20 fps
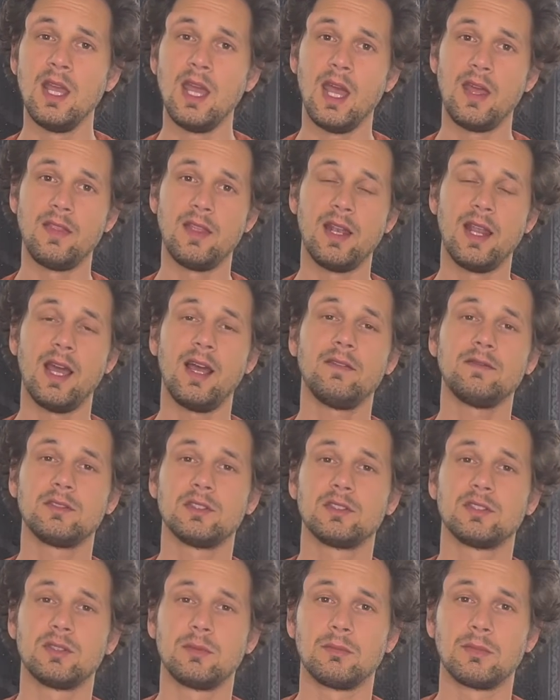And then after
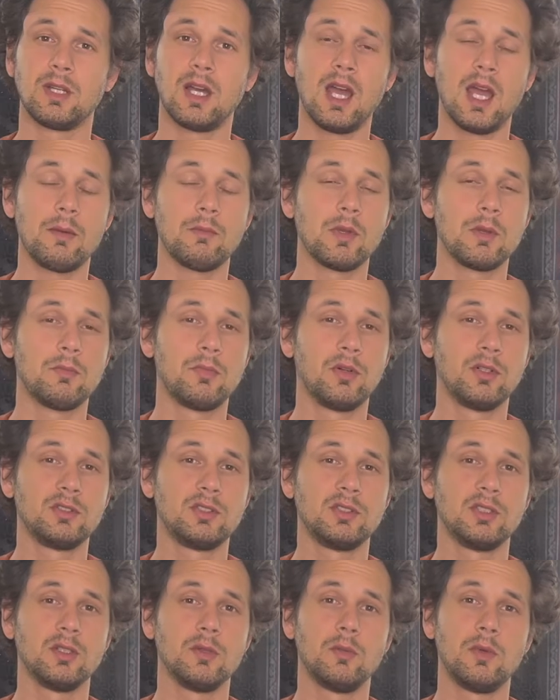some time
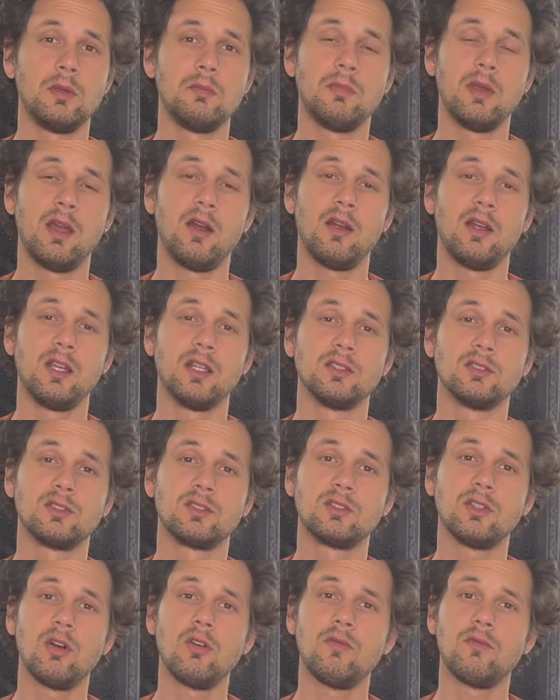we bury it
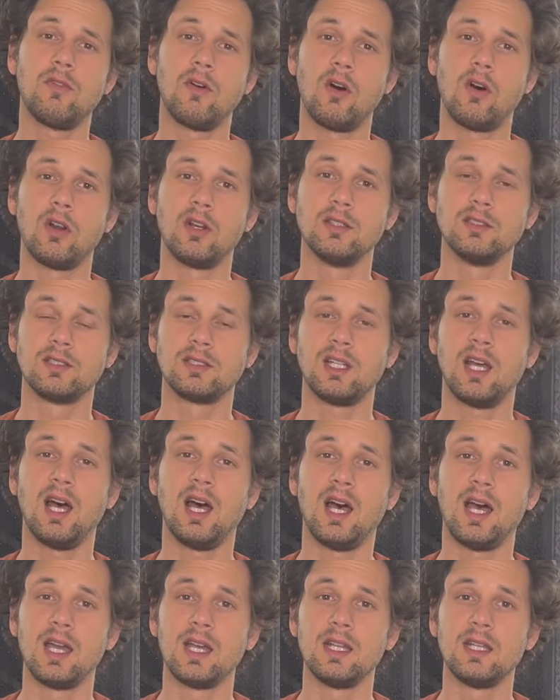so far
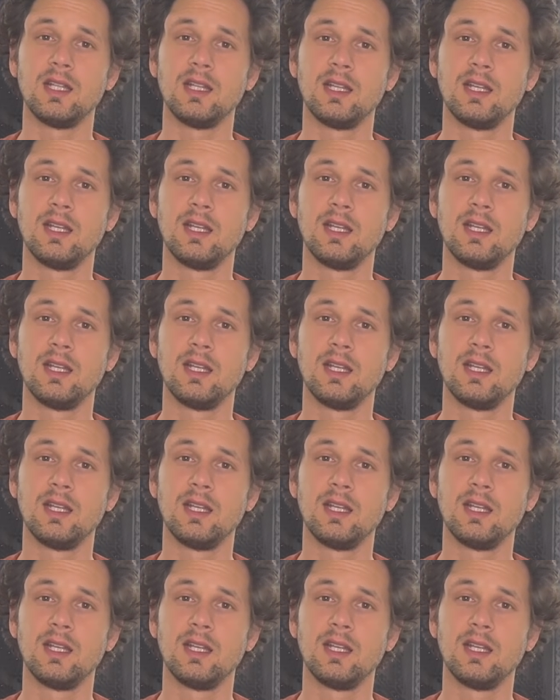inside